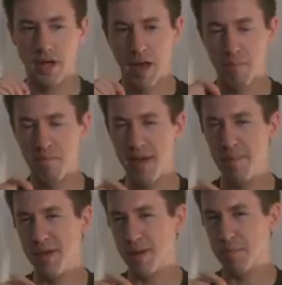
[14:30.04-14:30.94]
and
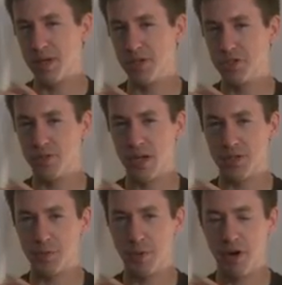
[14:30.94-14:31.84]
maybe a pinch of that
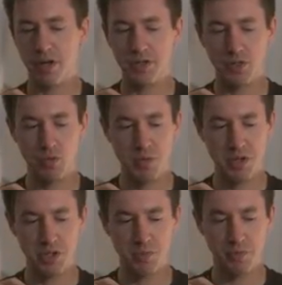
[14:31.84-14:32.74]
asparagus that we
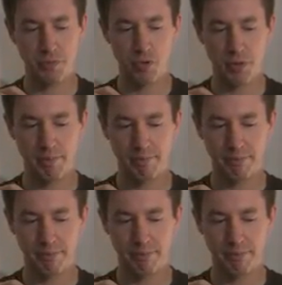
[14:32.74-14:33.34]
mentioned before.